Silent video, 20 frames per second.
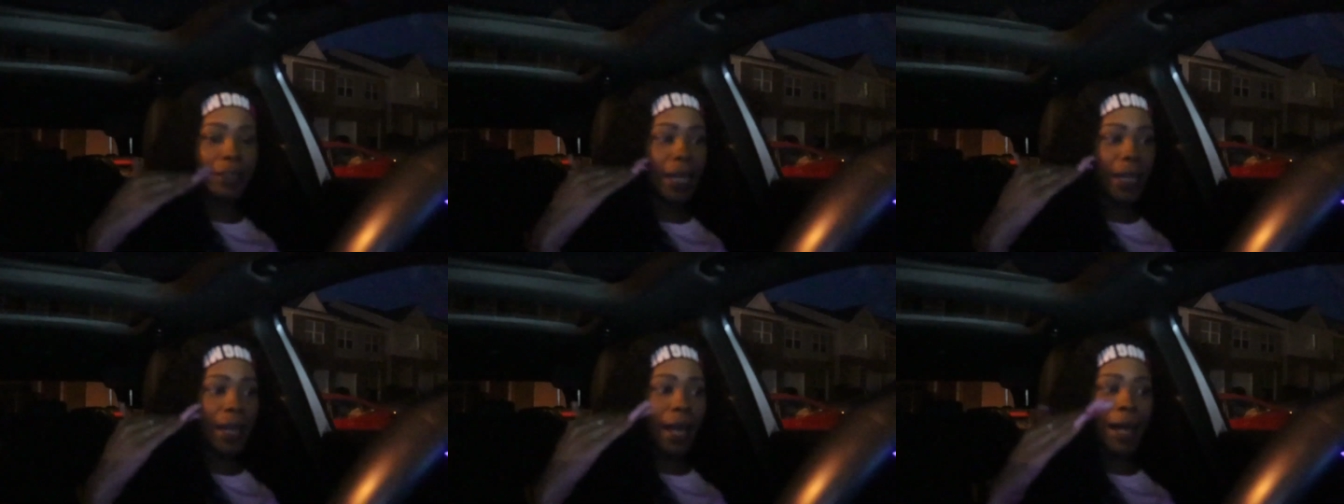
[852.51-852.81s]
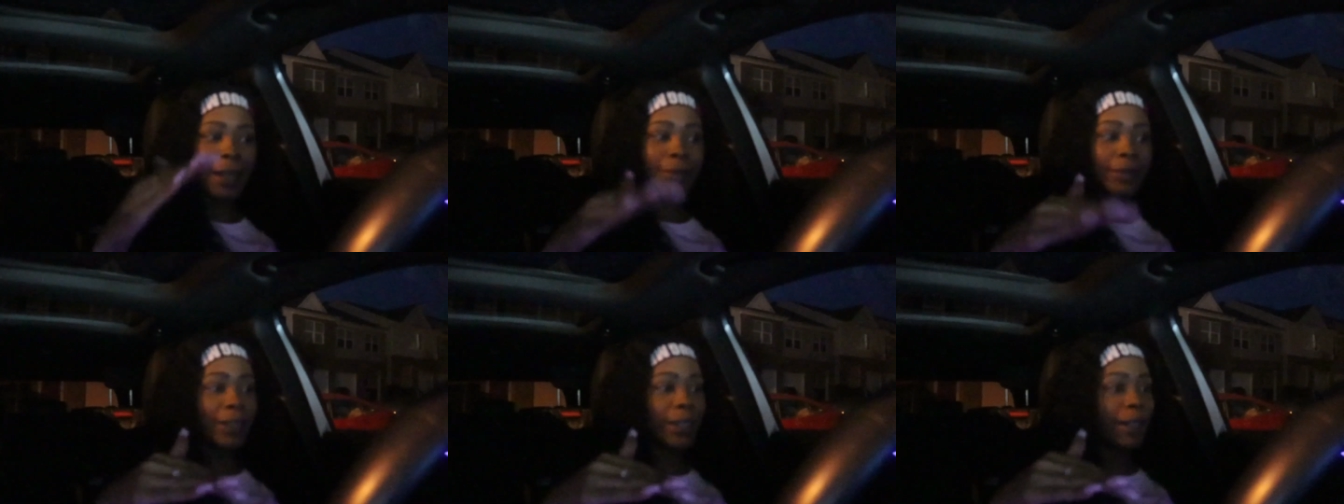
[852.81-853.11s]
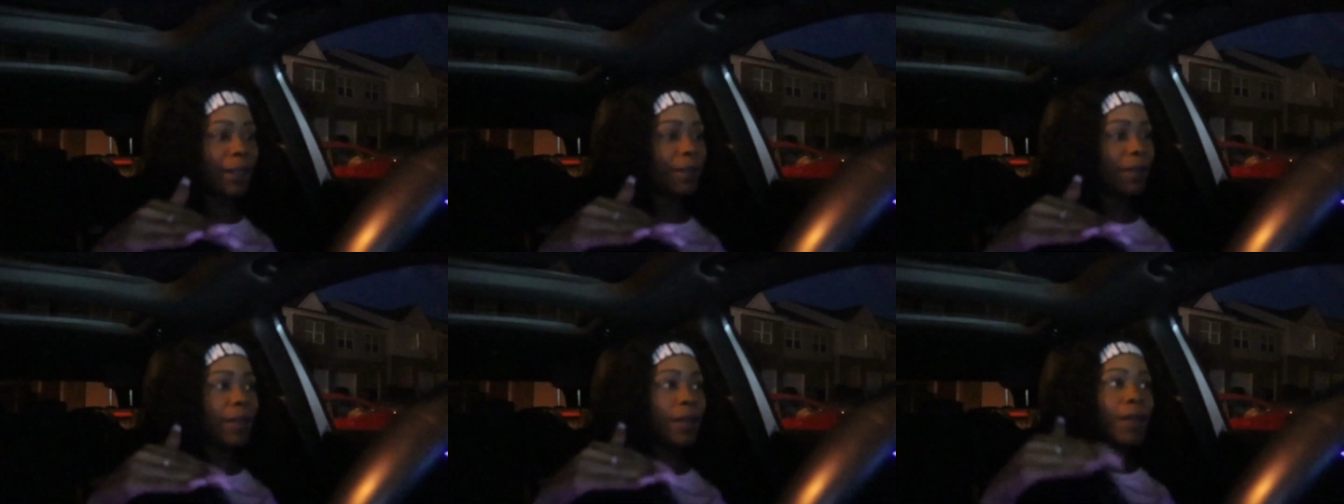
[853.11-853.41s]
Like, I
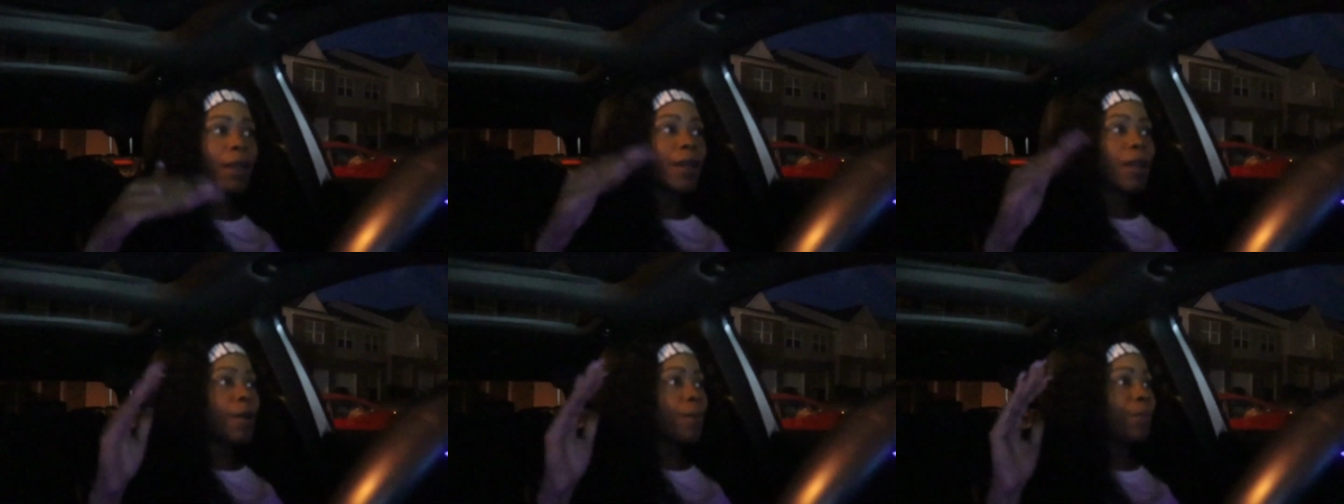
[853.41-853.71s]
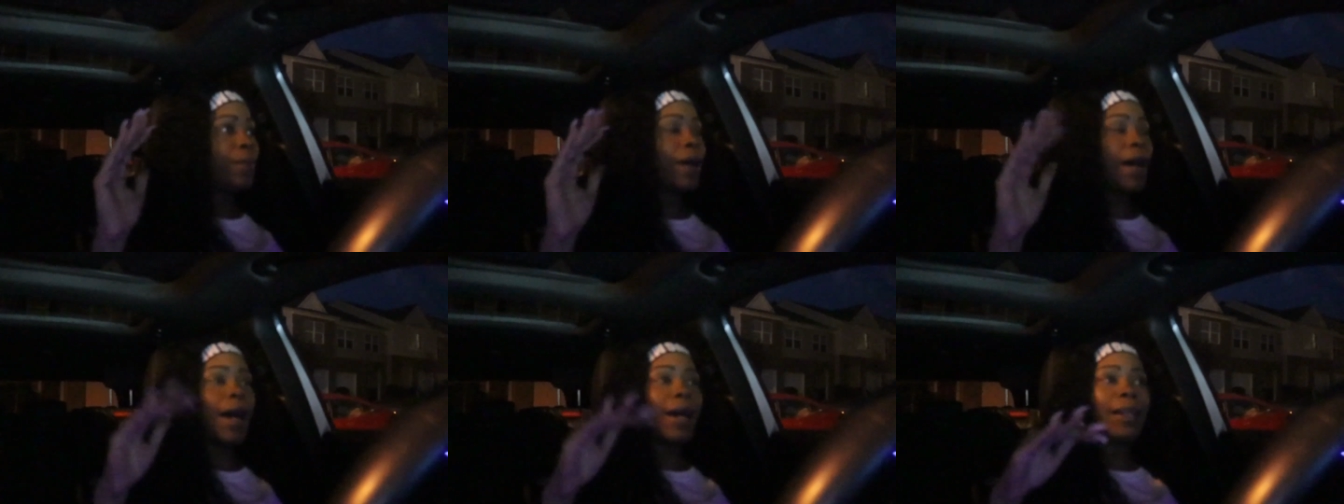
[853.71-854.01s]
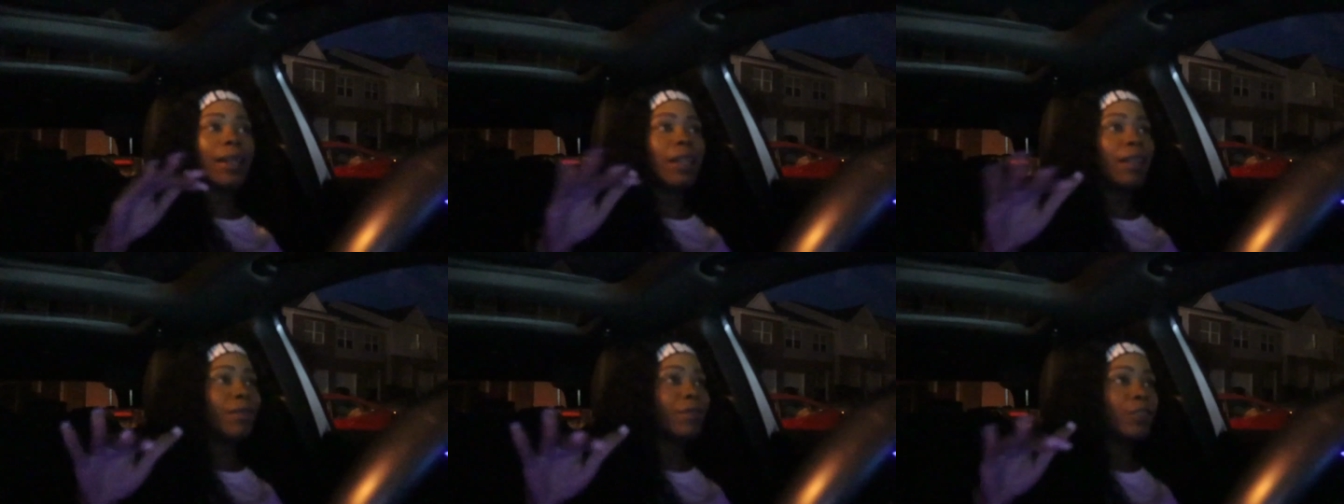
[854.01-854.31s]
did it, but I
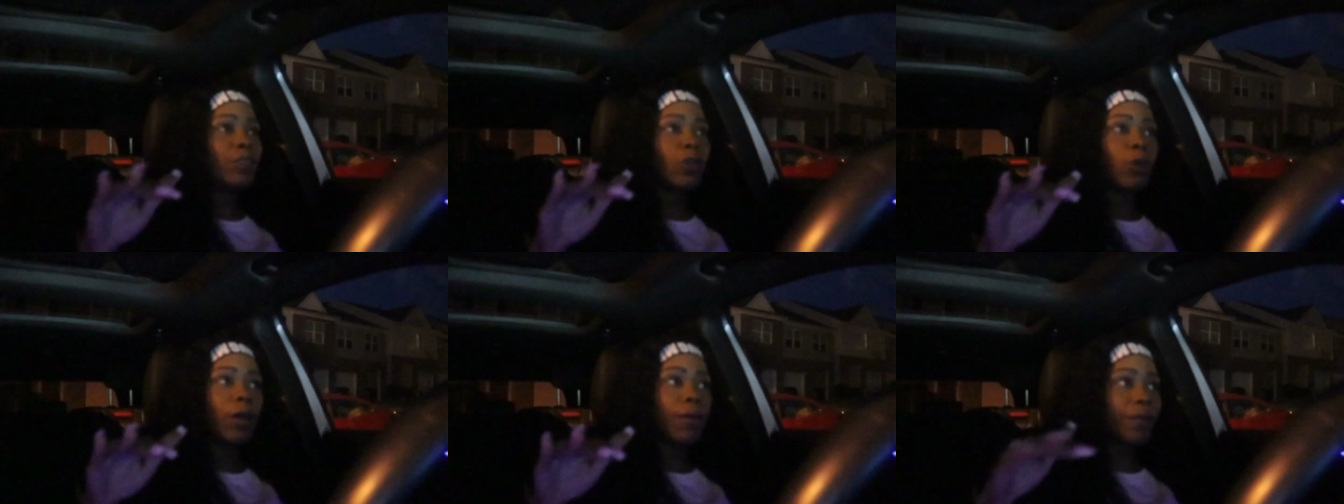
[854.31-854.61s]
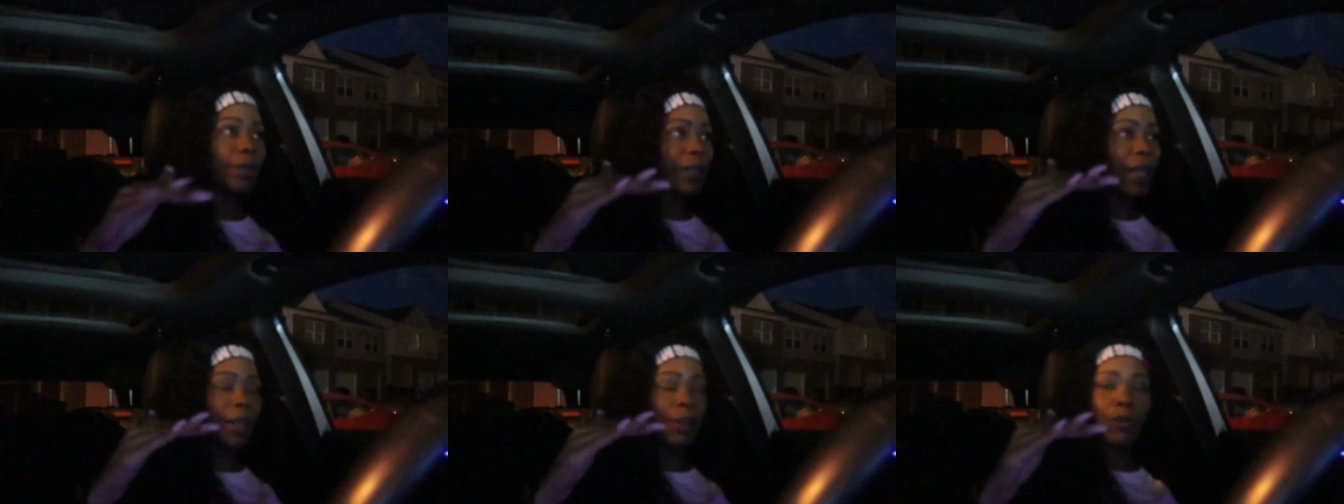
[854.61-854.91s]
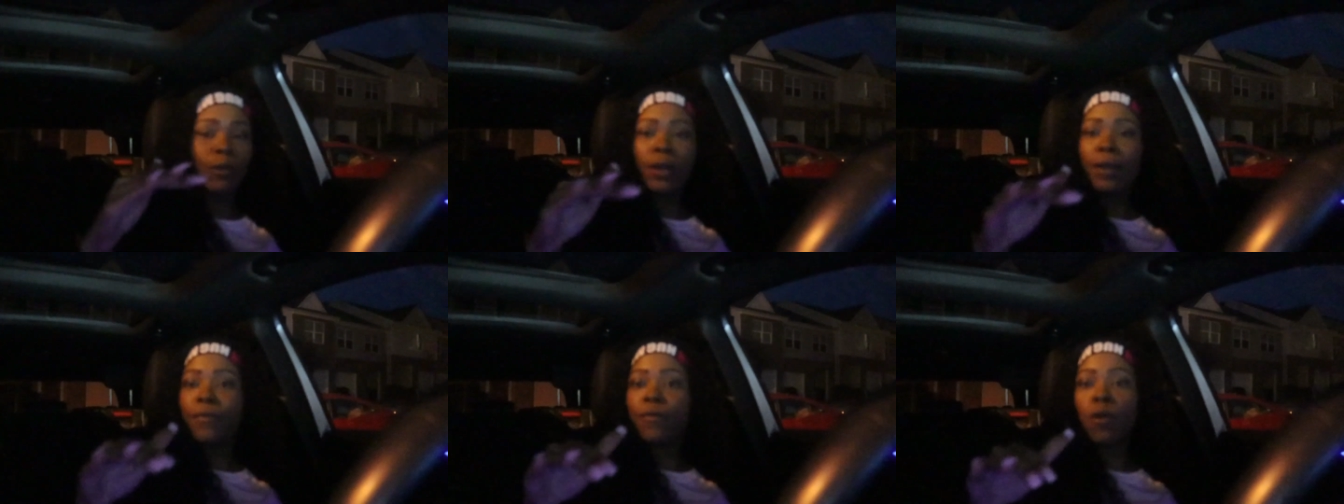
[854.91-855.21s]
didn't even do it for like
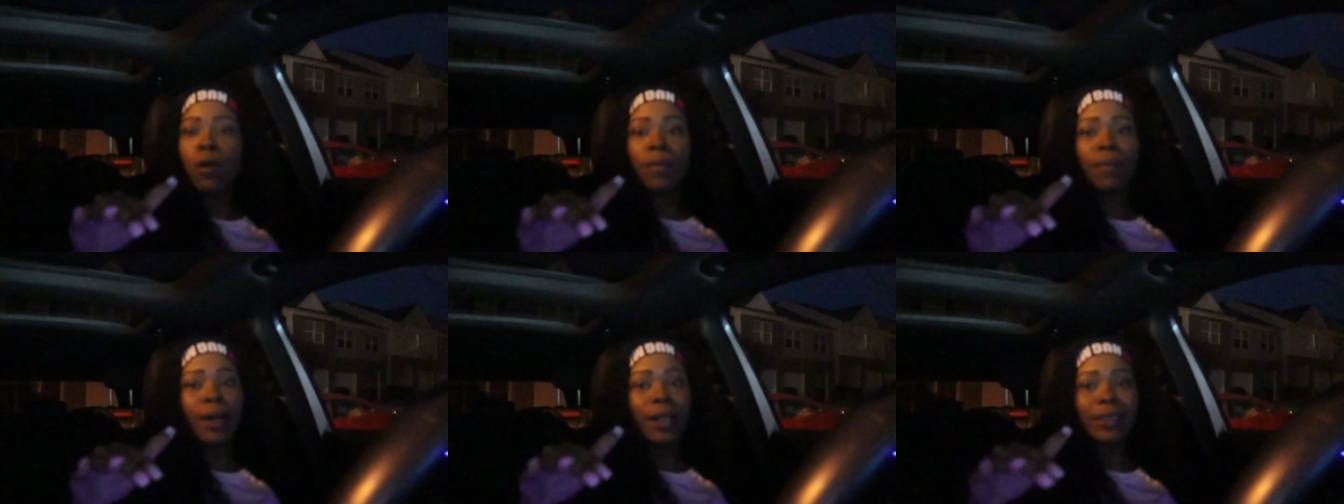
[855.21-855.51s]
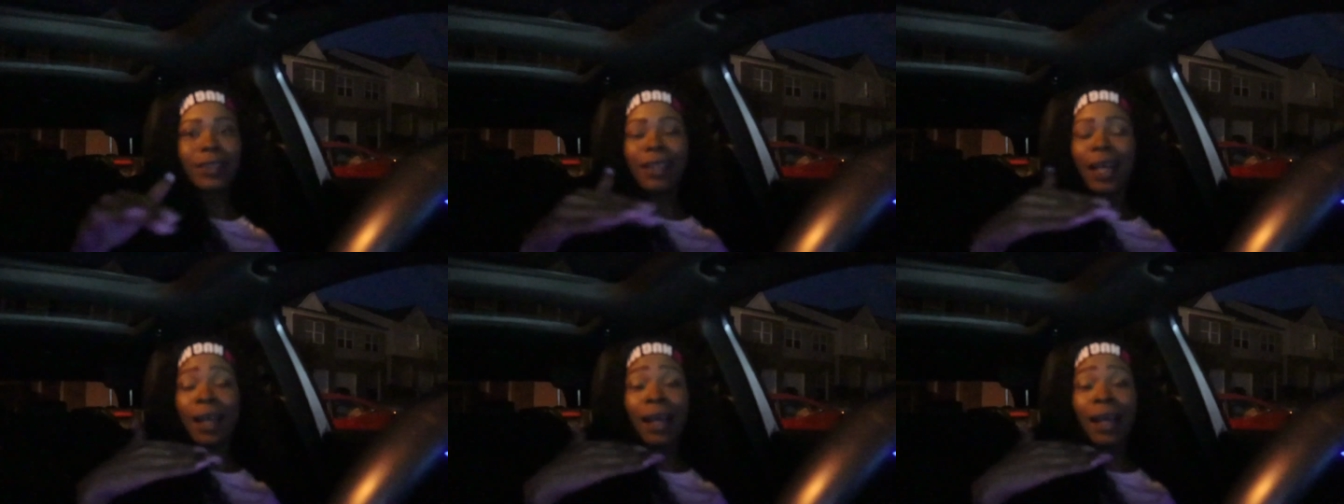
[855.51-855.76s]
3 or 4 months.